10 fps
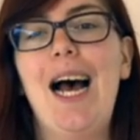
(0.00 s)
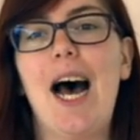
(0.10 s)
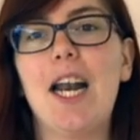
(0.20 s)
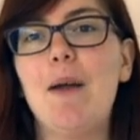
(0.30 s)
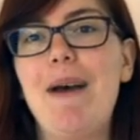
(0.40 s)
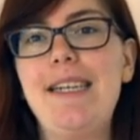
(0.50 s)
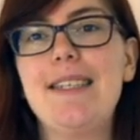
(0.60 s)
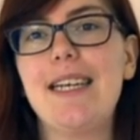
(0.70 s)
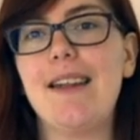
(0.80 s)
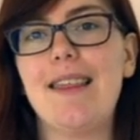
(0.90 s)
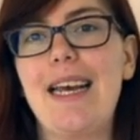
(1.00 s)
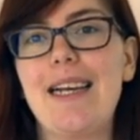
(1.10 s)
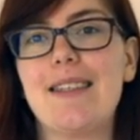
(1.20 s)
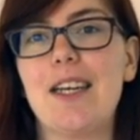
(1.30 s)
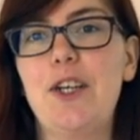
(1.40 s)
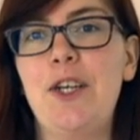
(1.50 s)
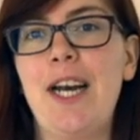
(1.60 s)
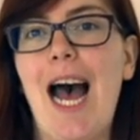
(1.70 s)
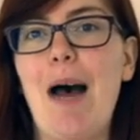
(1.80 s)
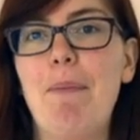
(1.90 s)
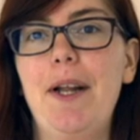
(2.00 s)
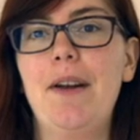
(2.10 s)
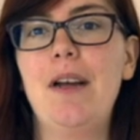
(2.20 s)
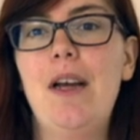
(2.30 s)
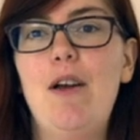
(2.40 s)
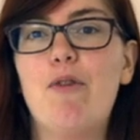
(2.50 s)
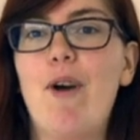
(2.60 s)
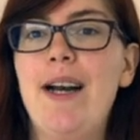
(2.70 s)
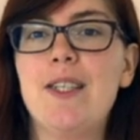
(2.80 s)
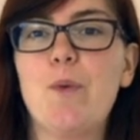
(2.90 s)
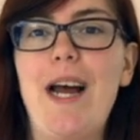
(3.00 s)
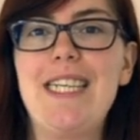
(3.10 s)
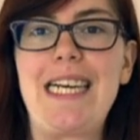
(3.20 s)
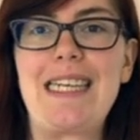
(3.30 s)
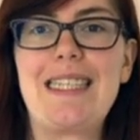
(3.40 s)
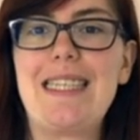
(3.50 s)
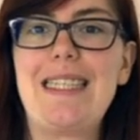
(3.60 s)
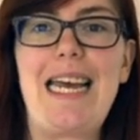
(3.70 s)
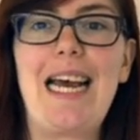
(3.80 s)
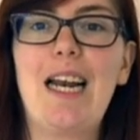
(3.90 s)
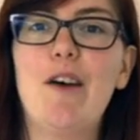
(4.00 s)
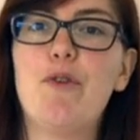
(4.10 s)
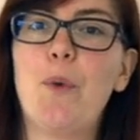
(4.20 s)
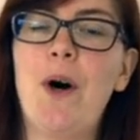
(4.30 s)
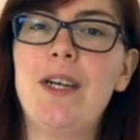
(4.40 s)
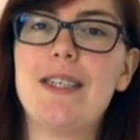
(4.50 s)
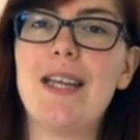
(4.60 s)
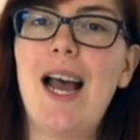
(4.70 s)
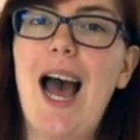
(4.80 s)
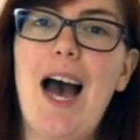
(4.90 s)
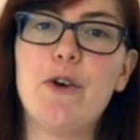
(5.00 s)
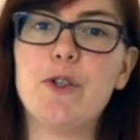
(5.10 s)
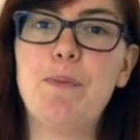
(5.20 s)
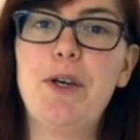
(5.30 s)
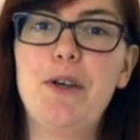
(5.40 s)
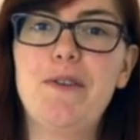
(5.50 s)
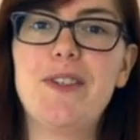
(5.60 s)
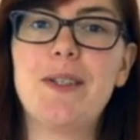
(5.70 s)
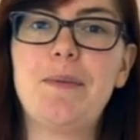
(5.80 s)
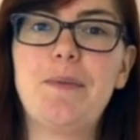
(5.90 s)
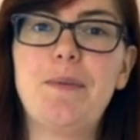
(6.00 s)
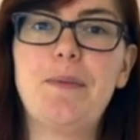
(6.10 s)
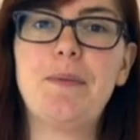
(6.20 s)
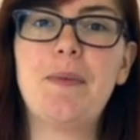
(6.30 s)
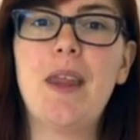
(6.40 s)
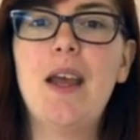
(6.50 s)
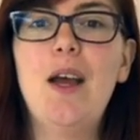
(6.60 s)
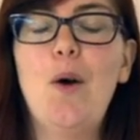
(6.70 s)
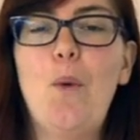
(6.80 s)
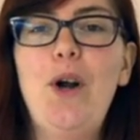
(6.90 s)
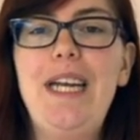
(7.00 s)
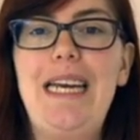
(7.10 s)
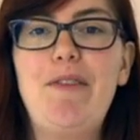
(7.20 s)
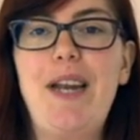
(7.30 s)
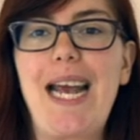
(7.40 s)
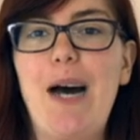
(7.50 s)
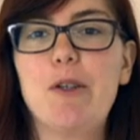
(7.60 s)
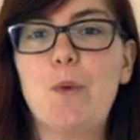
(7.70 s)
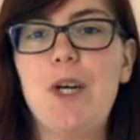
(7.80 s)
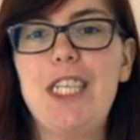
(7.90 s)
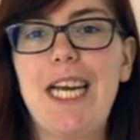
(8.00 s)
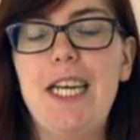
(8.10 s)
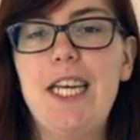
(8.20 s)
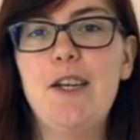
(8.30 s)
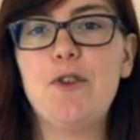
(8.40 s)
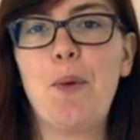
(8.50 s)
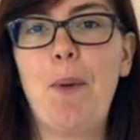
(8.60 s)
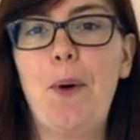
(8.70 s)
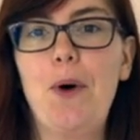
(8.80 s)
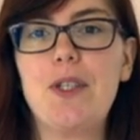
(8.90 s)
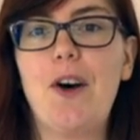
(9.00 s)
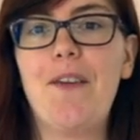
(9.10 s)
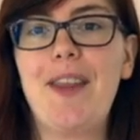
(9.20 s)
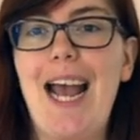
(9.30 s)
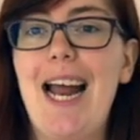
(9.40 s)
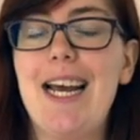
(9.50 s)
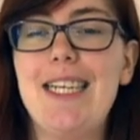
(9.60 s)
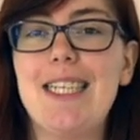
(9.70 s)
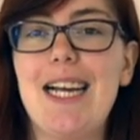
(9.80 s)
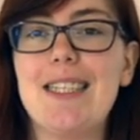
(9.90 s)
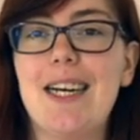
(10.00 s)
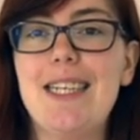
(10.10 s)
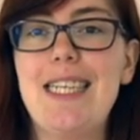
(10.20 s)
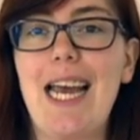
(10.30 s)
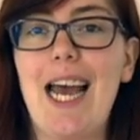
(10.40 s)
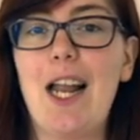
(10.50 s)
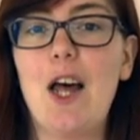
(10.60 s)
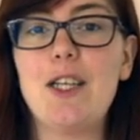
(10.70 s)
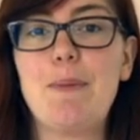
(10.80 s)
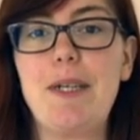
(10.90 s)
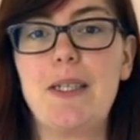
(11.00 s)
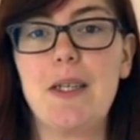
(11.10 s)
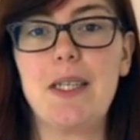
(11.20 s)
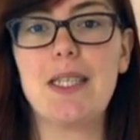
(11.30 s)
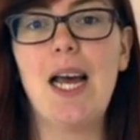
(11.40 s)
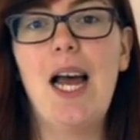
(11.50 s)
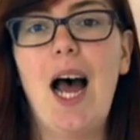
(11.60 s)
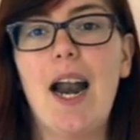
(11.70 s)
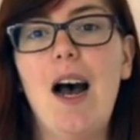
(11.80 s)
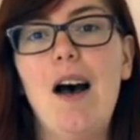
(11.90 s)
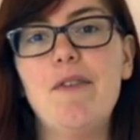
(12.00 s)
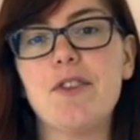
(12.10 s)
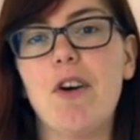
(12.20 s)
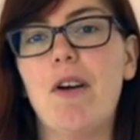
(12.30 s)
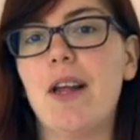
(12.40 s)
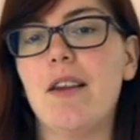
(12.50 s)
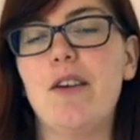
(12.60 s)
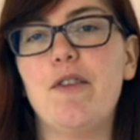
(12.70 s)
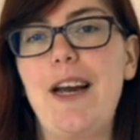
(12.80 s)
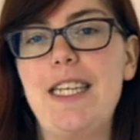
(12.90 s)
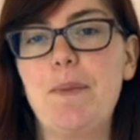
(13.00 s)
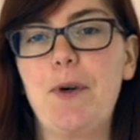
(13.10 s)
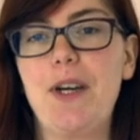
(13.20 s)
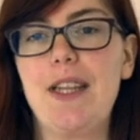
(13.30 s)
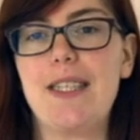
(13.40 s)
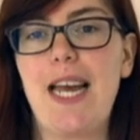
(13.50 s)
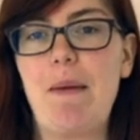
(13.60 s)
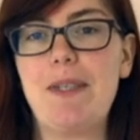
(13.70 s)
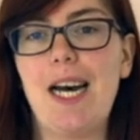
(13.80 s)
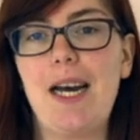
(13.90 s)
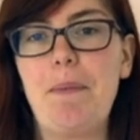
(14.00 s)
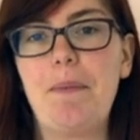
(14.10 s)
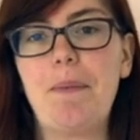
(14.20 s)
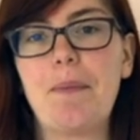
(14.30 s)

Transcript: and lamenting the things that couldn't happen: friends' weddings, seeing loved ones, house moves. One evening I was watching a news report on the NHS Nightingale hospitals and half scrolling through Facebook at the same time.